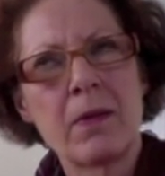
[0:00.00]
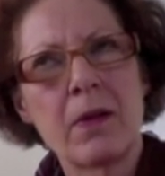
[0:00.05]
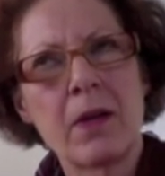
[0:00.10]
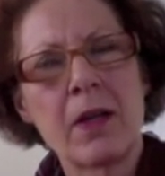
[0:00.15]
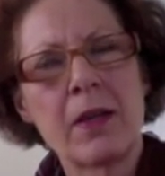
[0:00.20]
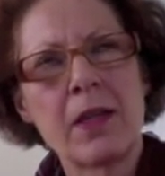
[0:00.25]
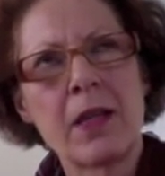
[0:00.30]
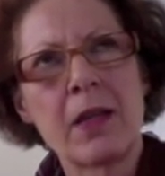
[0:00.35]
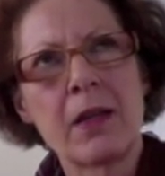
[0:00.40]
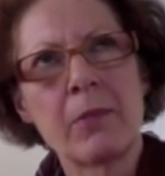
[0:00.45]

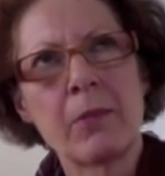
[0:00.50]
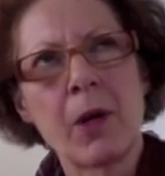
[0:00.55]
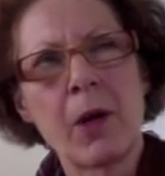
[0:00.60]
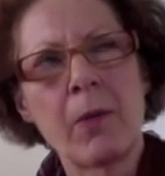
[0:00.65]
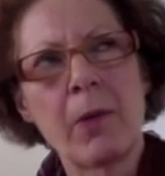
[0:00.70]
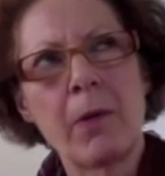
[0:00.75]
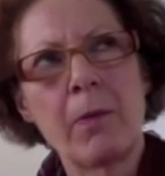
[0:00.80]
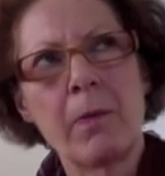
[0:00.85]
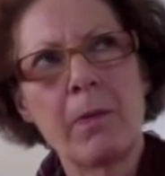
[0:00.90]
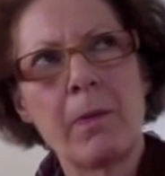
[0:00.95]
I think a
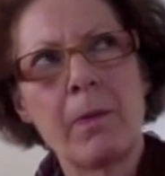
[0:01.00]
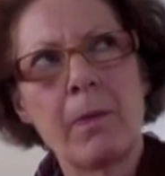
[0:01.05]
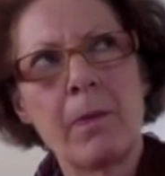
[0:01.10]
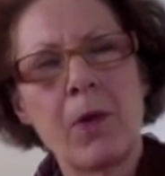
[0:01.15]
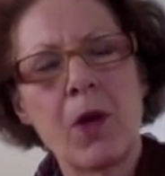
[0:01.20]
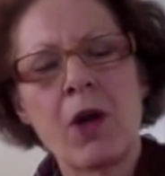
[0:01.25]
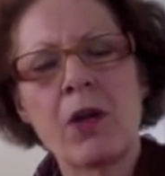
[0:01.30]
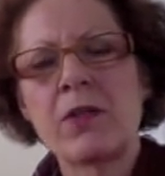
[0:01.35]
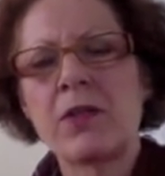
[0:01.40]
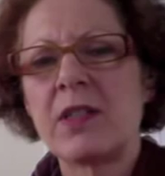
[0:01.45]
moment.
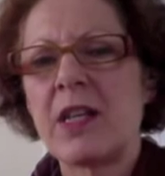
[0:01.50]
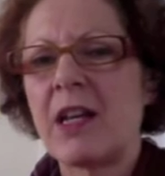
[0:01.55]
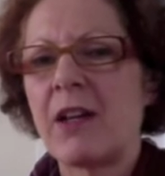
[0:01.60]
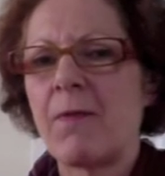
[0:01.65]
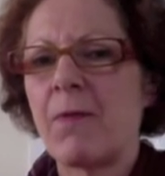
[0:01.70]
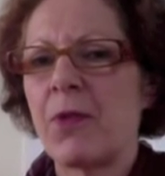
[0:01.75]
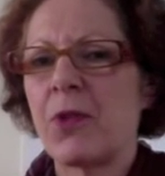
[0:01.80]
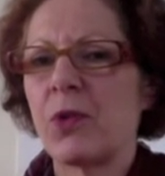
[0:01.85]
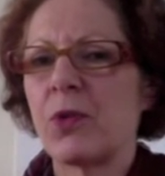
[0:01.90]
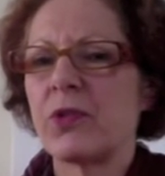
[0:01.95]
On
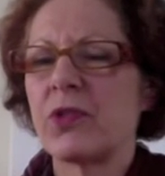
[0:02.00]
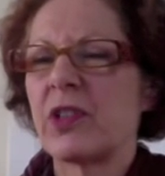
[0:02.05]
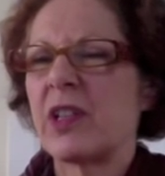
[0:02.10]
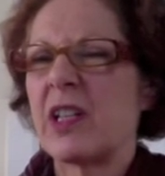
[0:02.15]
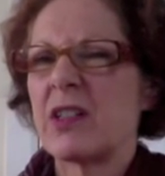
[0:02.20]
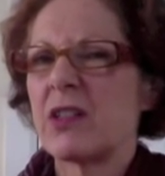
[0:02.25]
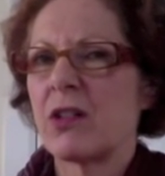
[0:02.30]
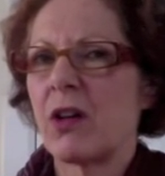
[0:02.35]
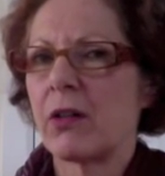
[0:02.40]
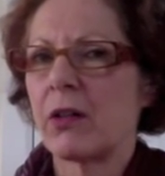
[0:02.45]
second thoughts,
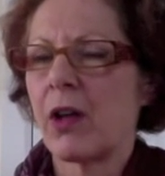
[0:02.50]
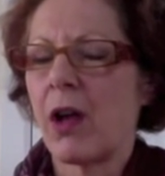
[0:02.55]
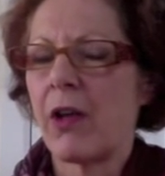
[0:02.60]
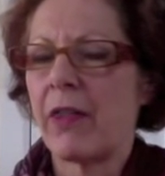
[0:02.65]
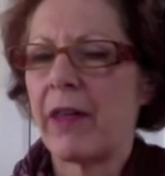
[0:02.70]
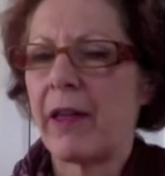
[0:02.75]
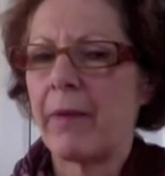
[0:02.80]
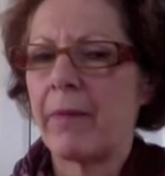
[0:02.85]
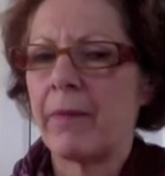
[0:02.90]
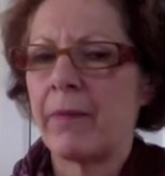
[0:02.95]
let's not go
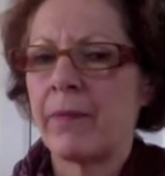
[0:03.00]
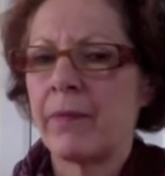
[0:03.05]
there.